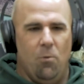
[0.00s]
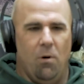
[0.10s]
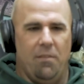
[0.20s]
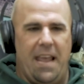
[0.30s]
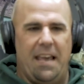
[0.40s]

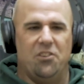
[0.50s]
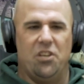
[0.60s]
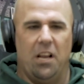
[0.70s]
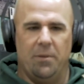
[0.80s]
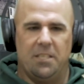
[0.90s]
Well, they had a
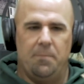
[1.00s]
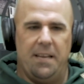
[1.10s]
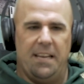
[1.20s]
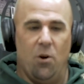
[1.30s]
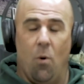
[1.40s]
gentleman
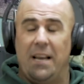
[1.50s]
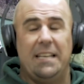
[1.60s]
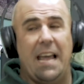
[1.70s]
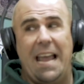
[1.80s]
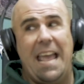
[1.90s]
speaking who I
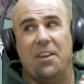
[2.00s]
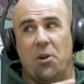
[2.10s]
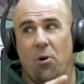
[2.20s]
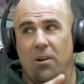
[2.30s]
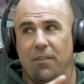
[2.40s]

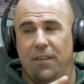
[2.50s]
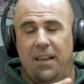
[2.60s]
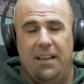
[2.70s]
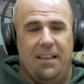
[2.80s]
hadn't heard of.